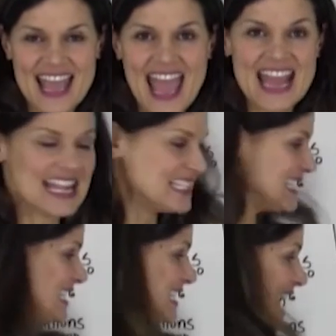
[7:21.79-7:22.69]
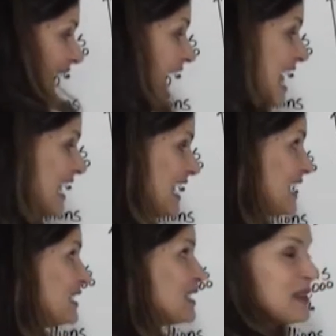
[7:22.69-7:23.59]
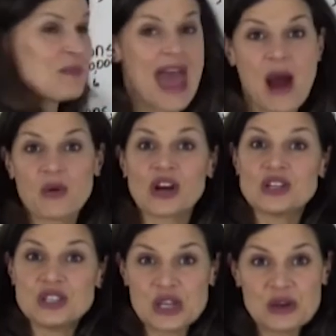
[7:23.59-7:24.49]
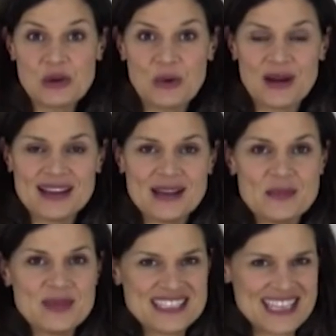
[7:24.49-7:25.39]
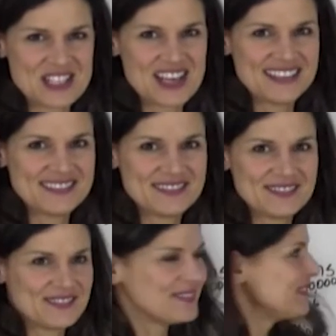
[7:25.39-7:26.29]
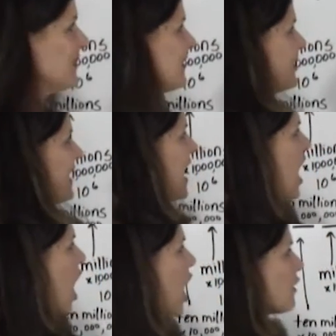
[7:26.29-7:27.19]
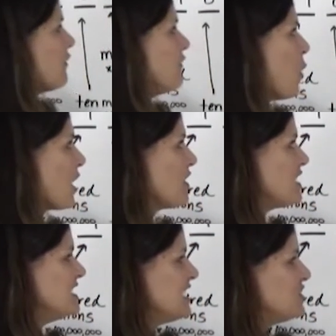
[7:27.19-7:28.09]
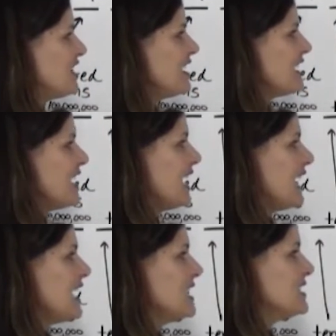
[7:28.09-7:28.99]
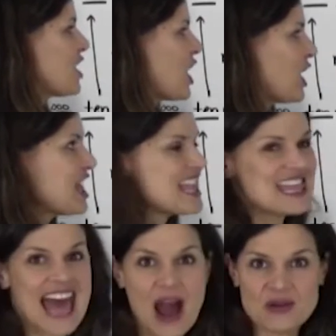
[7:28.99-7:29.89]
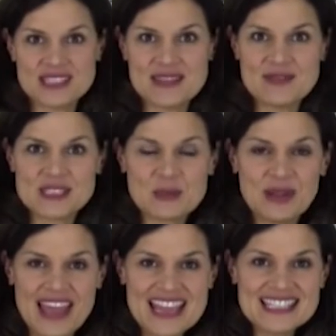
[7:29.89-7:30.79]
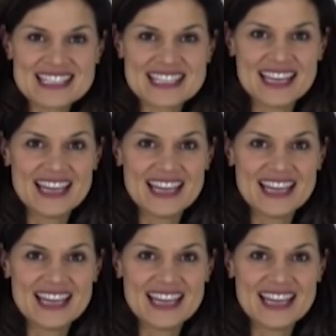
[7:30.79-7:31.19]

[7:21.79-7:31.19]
And it's 10 to the power 2 position. Our fourth digit is our thousandths place.